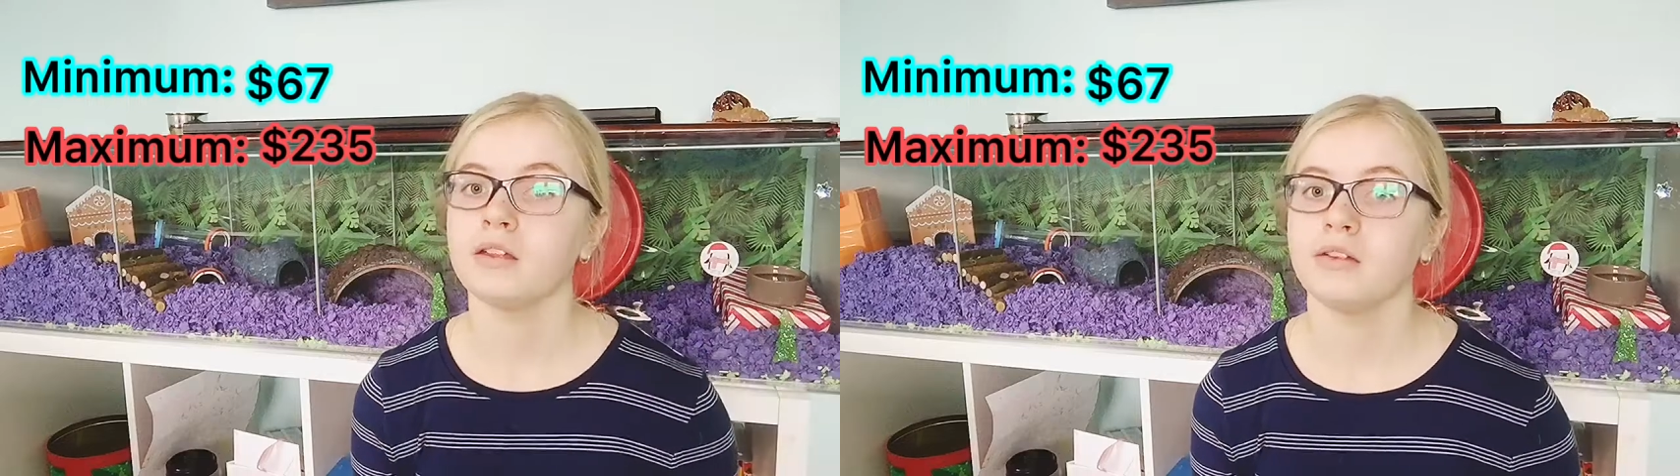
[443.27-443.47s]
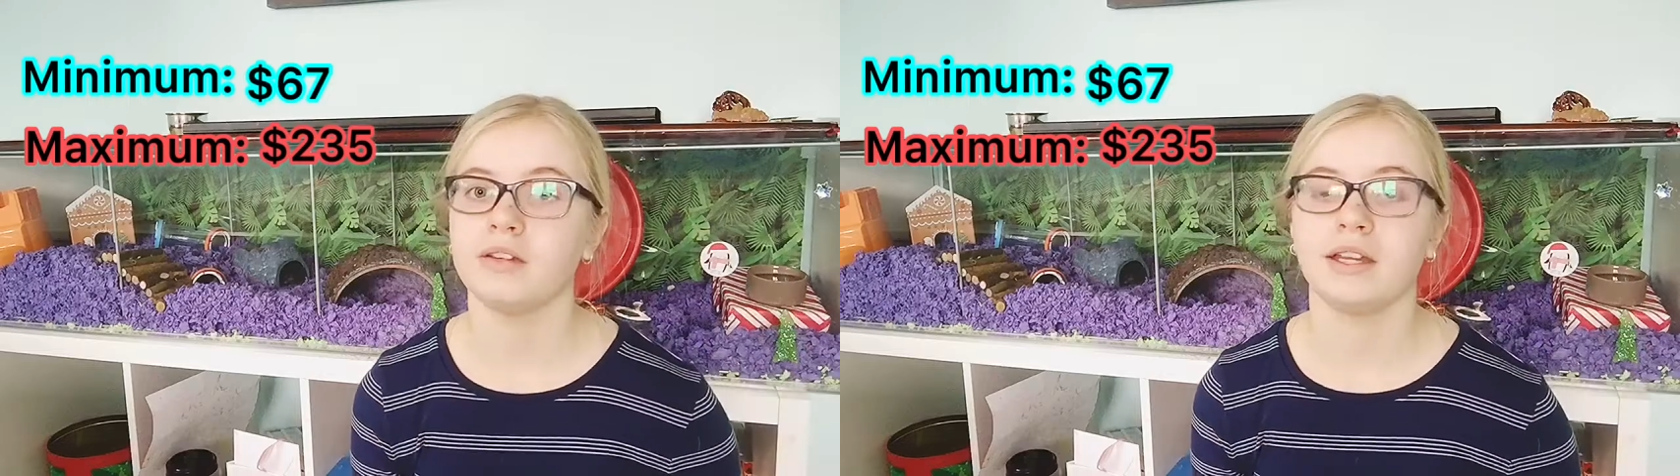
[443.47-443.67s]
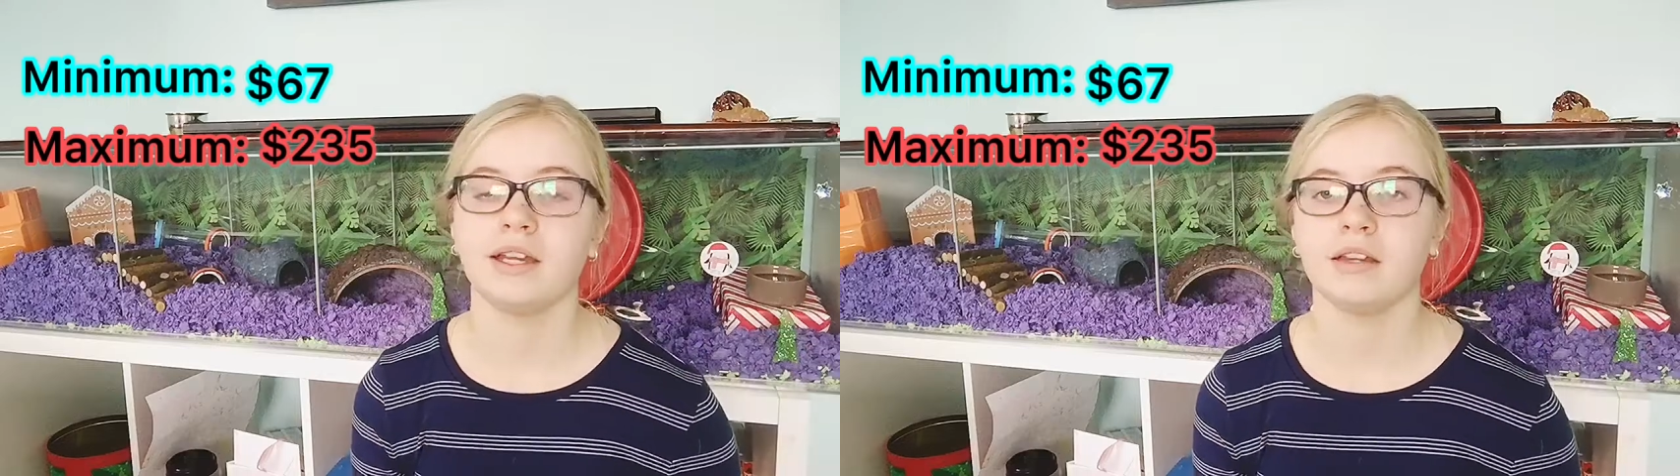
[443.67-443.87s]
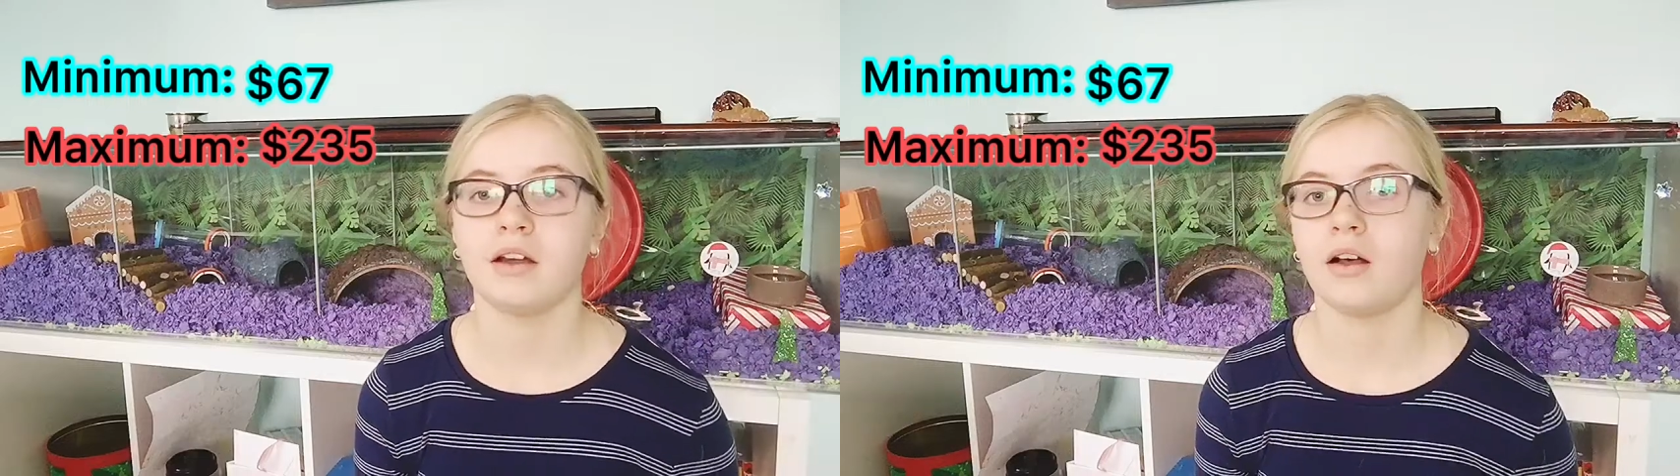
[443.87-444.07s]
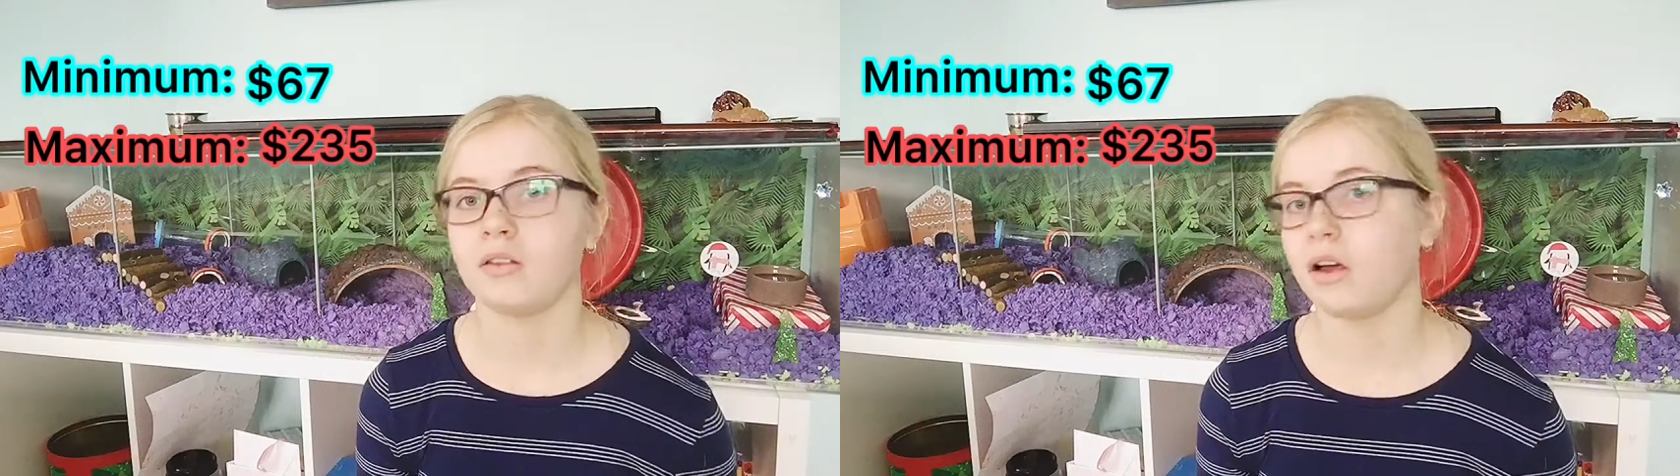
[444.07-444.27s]
you need
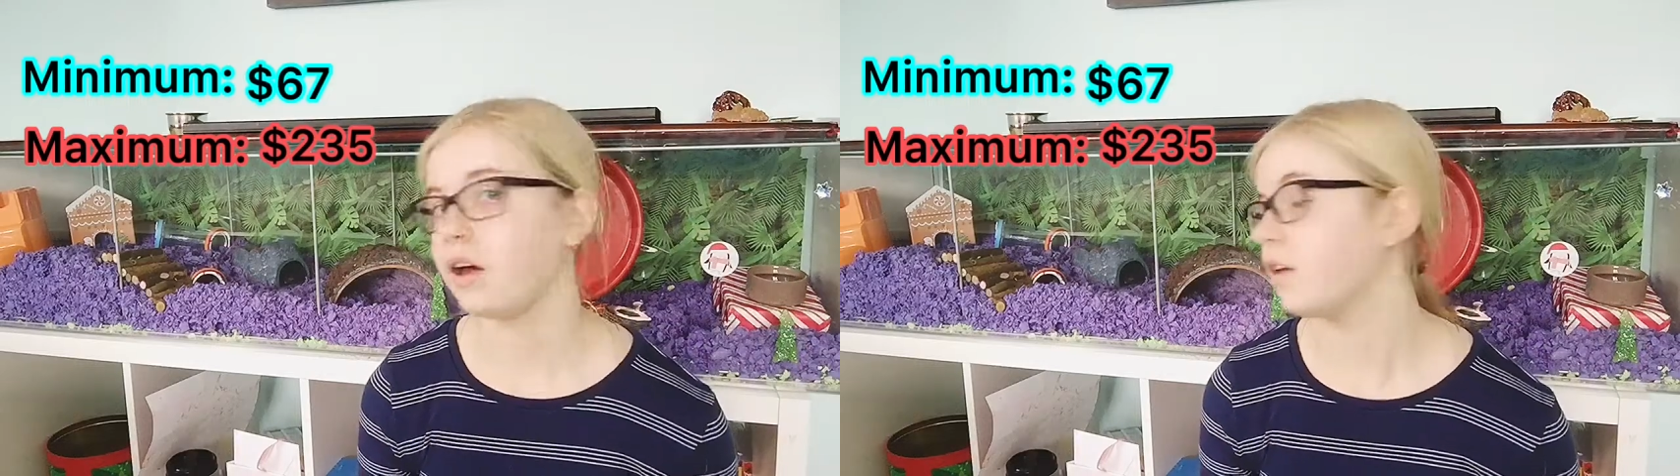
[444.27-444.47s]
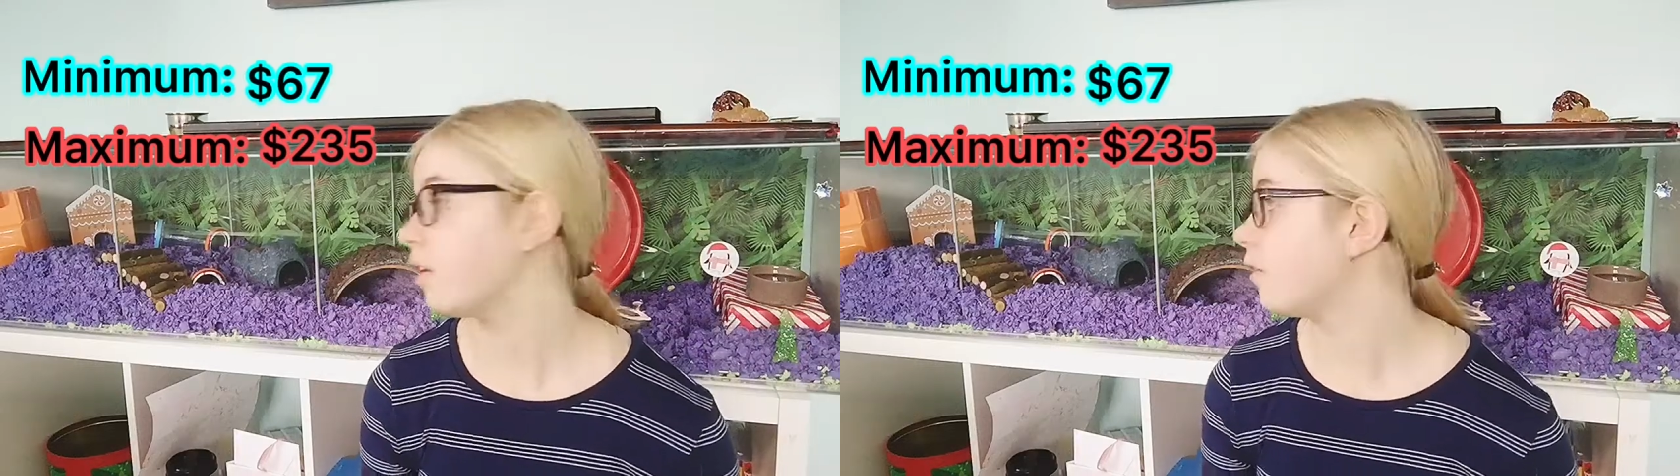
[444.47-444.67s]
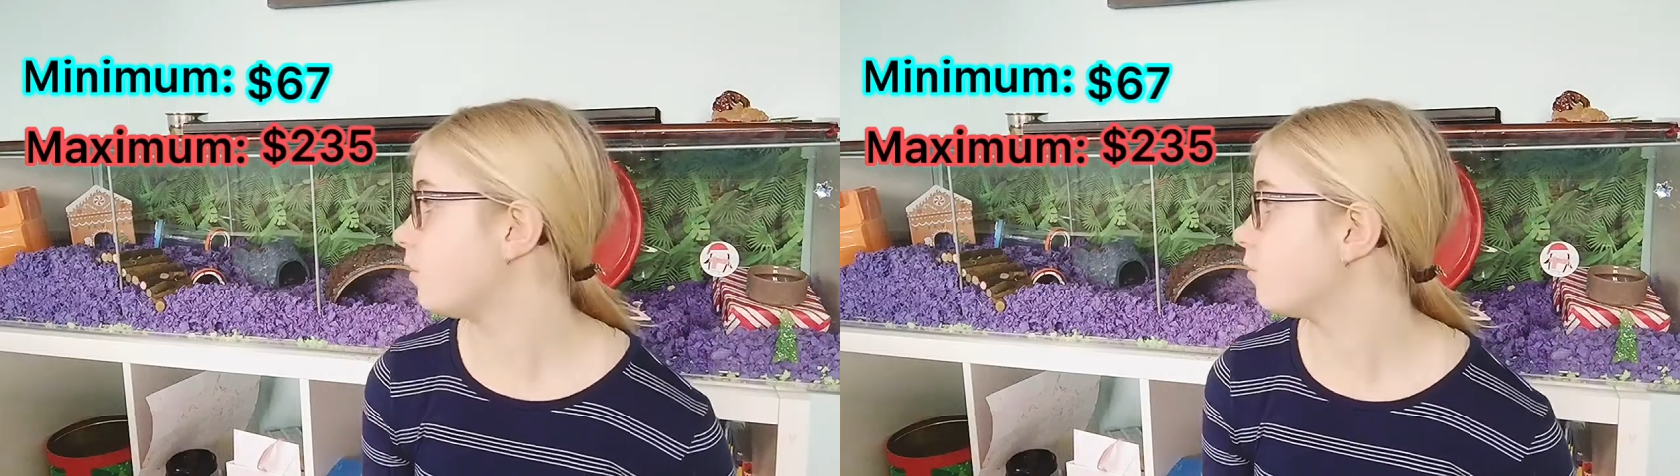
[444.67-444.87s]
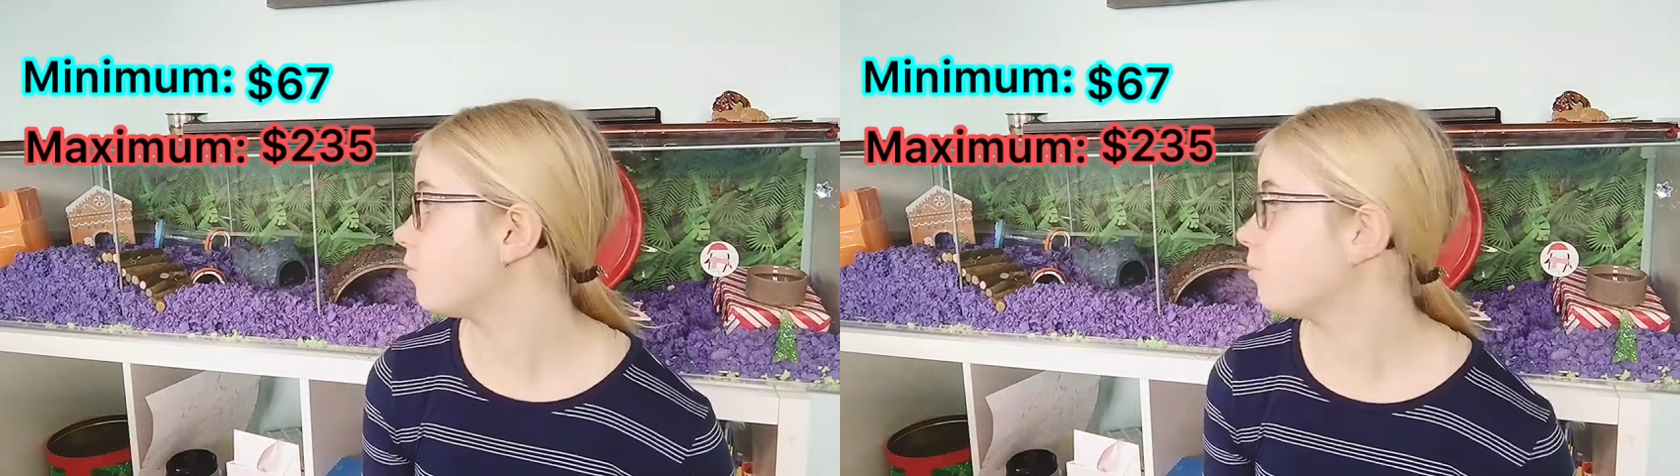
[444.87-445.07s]
a lot of